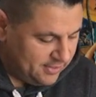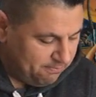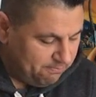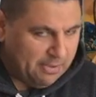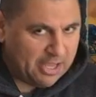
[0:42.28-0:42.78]

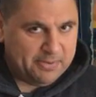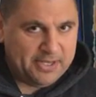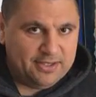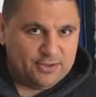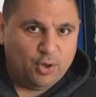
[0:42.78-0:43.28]

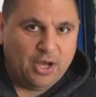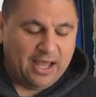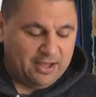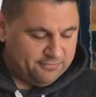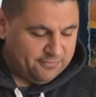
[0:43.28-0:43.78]
Maybe you
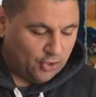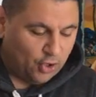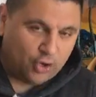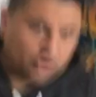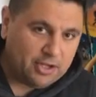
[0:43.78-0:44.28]
have
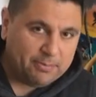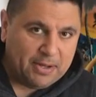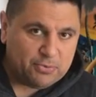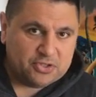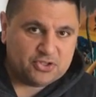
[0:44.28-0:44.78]
heard
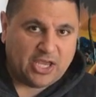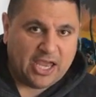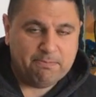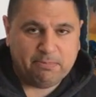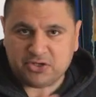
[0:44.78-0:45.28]
about this
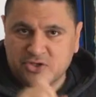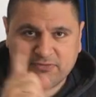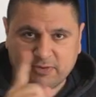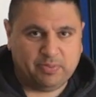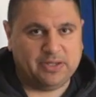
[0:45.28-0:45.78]
game but
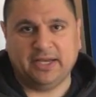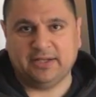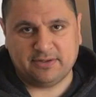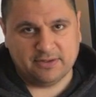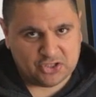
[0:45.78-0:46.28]
never played
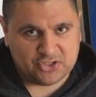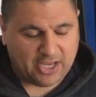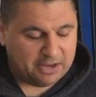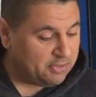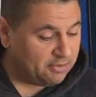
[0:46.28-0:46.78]
this
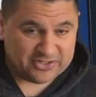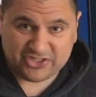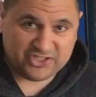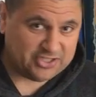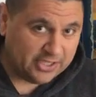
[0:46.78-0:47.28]
game, never
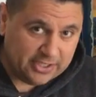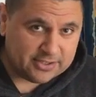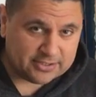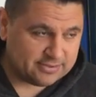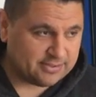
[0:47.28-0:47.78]
seen
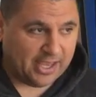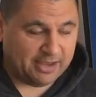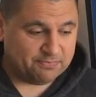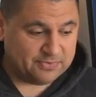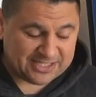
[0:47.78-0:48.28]
this
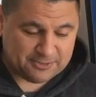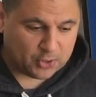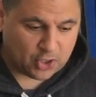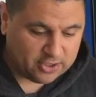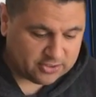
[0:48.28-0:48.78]
game. That's
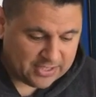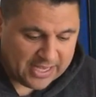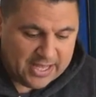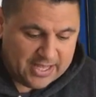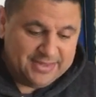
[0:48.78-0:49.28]
because
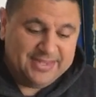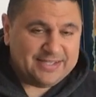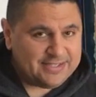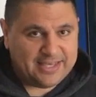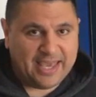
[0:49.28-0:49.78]

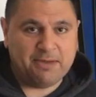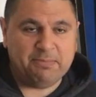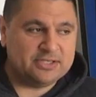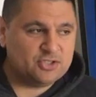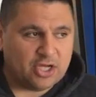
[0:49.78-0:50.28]
this game
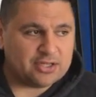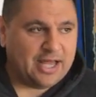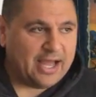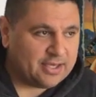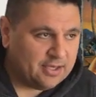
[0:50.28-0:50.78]
is not
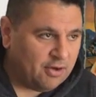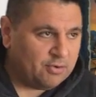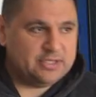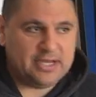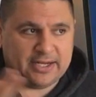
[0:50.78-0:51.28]
like,
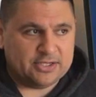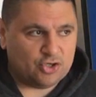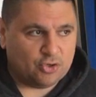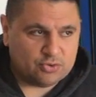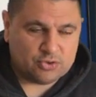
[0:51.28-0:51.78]
Indiana
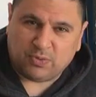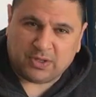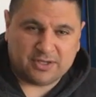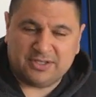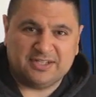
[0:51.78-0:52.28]
Jones,
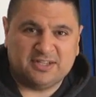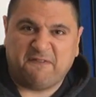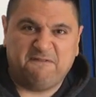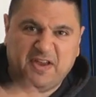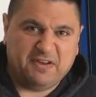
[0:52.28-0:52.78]
what is it,
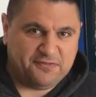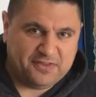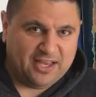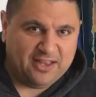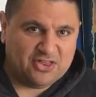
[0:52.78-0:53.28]

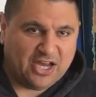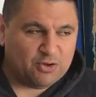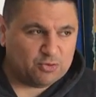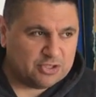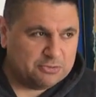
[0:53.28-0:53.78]

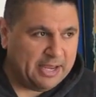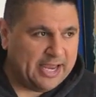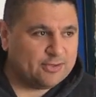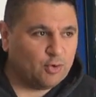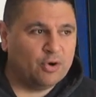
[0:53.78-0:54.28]
15,000
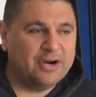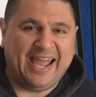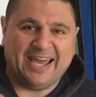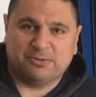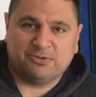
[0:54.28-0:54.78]
made, or
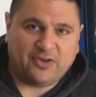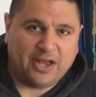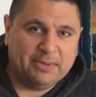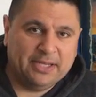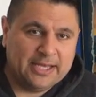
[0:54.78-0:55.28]
Addams
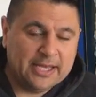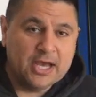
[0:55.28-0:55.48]
Family,